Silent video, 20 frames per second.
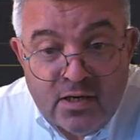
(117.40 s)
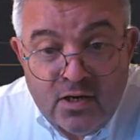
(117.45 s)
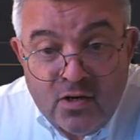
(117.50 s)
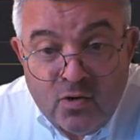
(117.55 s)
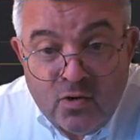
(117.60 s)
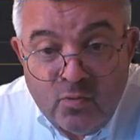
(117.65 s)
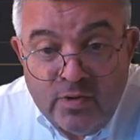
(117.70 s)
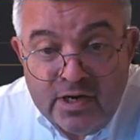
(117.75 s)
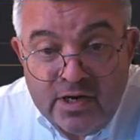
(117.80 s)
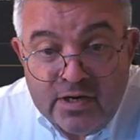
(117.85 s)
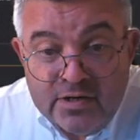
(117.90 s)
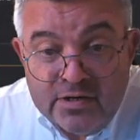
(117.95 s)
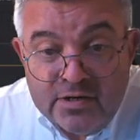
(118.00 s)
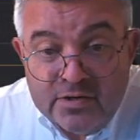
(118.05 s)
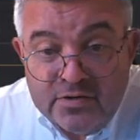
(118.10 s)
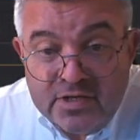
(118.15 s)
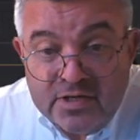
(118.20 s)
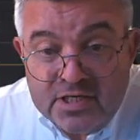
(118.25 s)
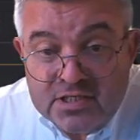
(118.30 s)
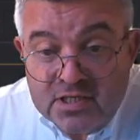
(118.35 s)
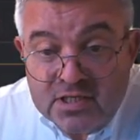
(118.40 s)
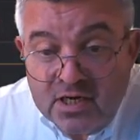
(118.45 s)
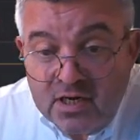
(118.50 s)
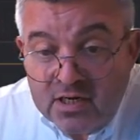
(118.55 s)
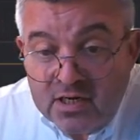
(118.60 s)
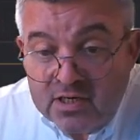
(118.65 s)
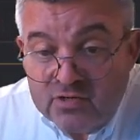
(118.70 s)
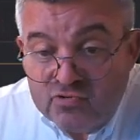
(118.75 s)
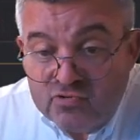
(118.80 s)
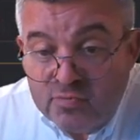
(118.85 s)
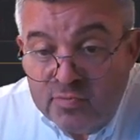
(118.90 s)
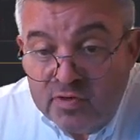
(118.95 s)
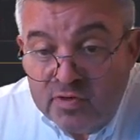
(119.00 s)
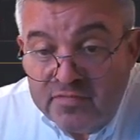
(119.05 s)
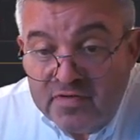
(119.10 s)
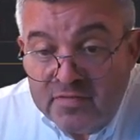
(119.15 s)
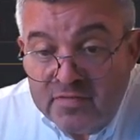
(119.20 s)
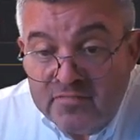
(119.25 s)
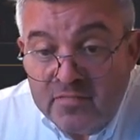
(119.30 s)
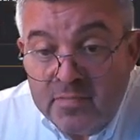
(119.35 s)
do things like I'm going to remove
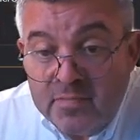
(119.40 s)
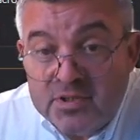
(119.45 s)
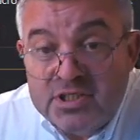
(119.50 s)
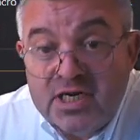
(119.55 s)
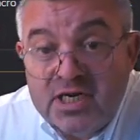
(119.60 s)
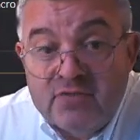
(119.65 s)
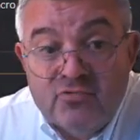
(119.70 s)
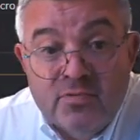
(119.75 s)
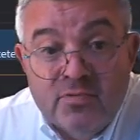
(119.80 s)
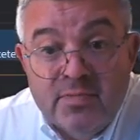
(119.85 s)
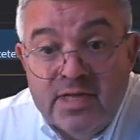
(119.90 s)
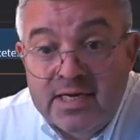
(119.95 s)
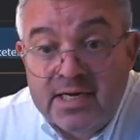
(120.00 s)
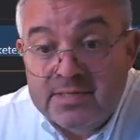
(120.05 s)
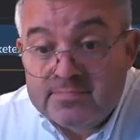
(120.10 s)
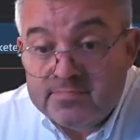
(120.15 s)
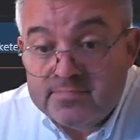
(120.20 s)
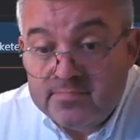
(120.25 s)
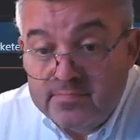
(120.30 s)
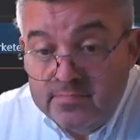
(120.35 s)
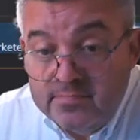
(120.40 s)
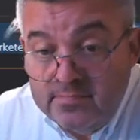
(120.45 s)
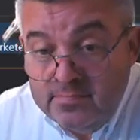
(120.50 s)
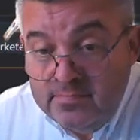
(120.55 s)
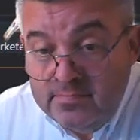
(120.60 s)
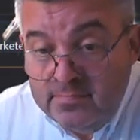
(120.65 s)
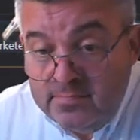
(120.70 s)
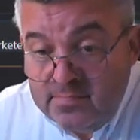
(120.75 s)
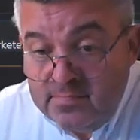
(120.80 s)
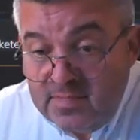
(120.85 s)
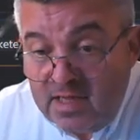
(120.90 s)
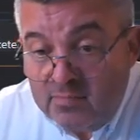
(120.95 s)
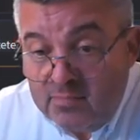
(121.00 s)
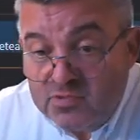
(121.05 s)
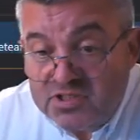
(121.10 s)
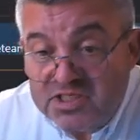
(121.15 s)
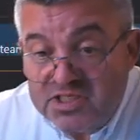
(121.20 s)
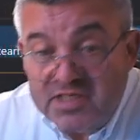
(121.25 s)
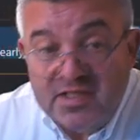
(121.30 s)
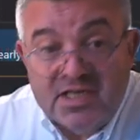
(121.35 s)
him from the chat room there, and we'll
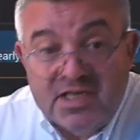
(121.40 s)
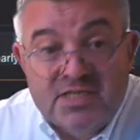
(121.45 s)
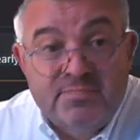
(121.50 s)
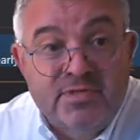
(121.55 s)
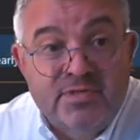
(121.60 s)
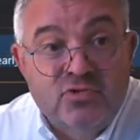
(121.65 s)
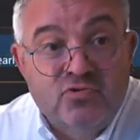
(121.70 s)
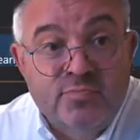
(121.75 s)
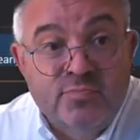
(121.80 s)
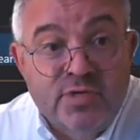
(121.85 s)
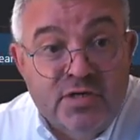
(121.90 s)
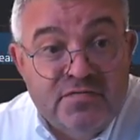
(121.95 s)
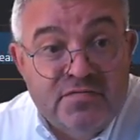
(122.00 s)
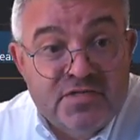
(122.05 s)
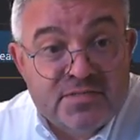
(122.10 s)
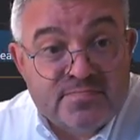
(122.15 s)
see that's been removed.